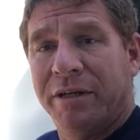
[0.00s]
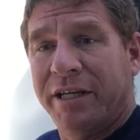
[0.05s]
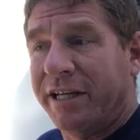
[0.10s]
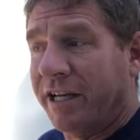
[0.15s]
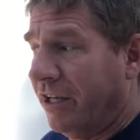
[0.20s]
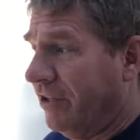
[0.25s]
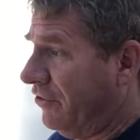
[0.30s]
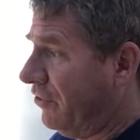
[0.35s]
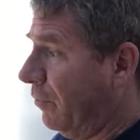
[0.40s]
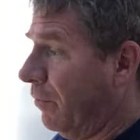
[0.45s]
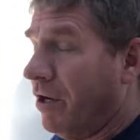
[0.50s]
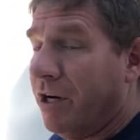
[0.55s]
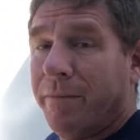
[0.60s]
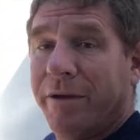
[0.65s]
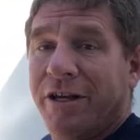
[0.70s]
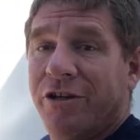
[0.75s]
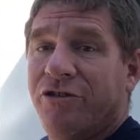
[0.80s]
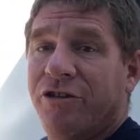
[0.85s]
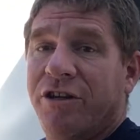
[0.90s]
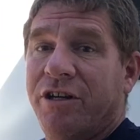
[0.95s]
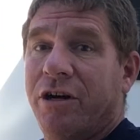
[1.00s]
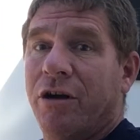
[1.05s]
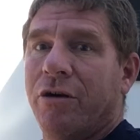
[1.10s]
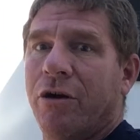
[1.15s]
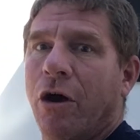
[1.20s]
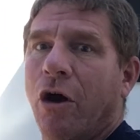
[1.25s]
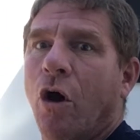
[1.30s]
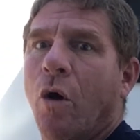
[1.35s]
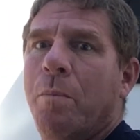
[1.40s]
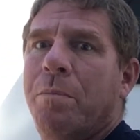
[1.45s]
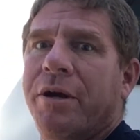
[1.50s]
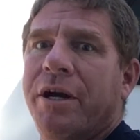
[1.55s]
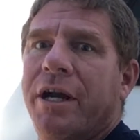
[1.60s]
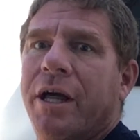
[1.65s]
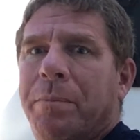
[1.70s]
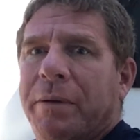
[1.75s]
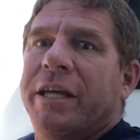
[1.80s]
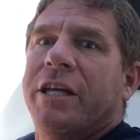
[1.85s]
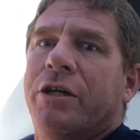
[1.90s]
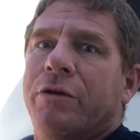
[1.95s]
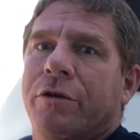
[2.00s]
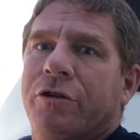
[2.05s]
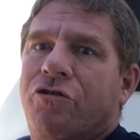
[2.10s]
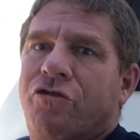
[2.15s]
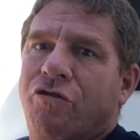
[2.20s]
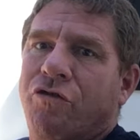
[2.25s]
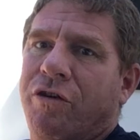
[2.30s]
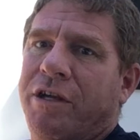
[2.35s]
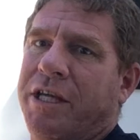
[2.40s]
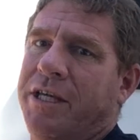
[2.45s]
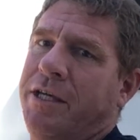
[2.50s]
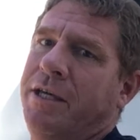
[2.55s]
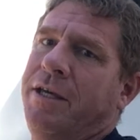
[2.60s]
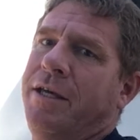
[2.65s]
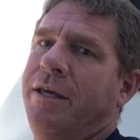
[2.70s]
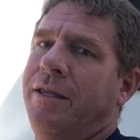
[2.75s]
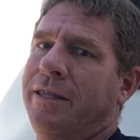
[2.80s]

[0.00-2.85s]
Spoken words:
because you want to make sure you don't open it up into a tree.